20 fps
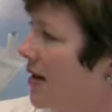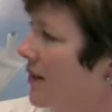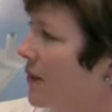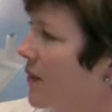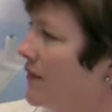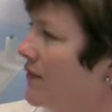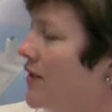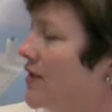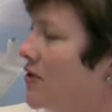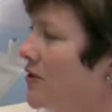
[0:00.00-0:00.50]

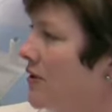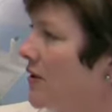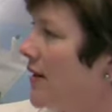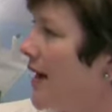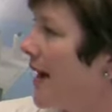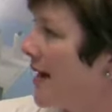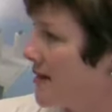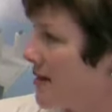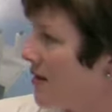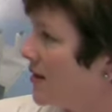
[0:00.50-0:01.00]
We feature
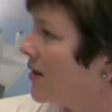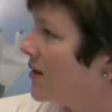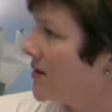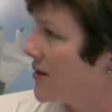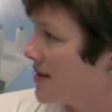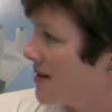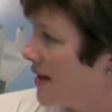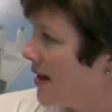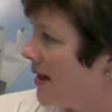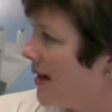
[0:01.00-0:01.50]
Accent on
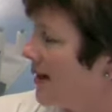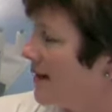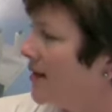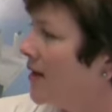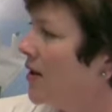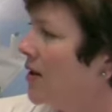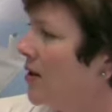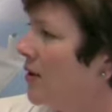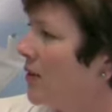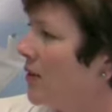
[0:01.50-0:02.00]
Design,